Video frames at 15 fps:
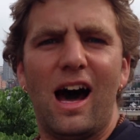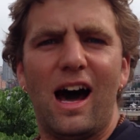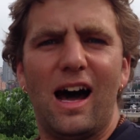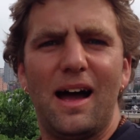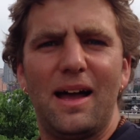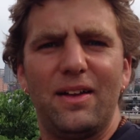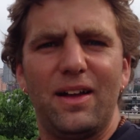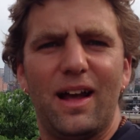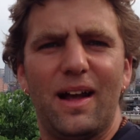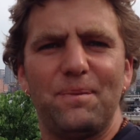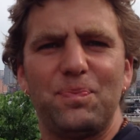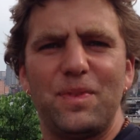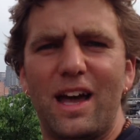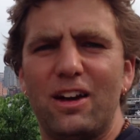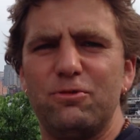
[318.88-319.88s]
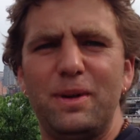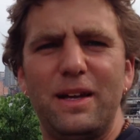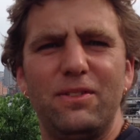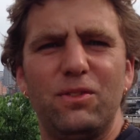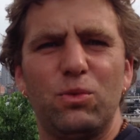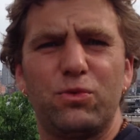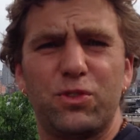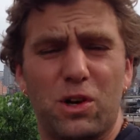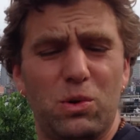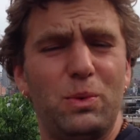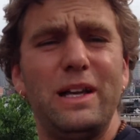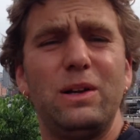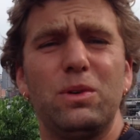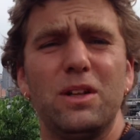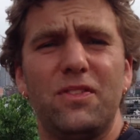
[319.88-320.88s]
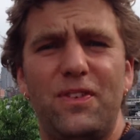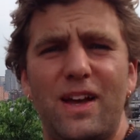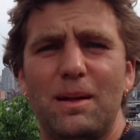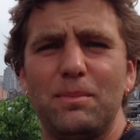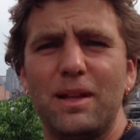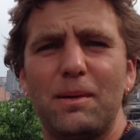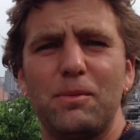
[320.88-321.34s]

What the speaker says: I have been for a week with family.